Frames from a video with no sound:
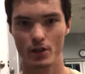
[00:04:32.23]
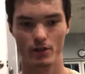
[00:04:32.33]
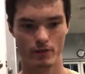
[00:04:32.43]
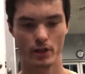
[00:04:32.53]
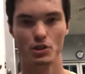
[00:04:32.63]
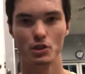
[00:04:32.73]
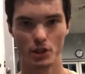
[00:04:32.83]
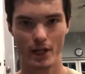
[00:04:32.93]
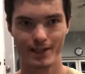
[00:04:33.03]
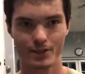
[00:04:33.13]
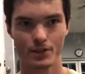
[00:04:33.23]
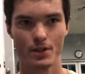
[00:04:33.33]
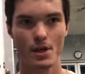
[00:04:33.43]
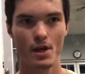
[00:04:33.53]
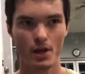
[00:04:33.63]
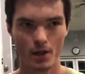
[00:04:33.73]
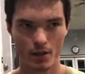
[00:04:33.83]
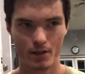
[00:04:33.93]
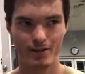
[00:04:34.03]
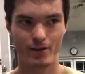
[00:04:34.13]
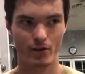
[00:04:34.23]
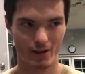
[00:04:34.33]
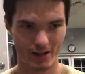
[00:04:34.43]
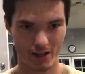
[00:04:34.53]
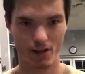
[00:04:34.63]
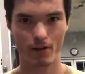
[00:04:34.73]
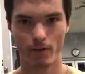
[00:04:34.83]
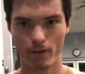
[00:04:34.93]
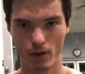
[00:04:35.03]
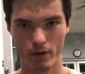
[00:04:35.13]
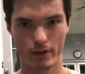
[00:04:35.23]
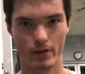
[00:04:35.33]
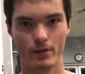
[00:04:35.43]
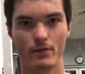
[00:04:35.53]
You're flexing your chest, you know, kind of getting the feel of it.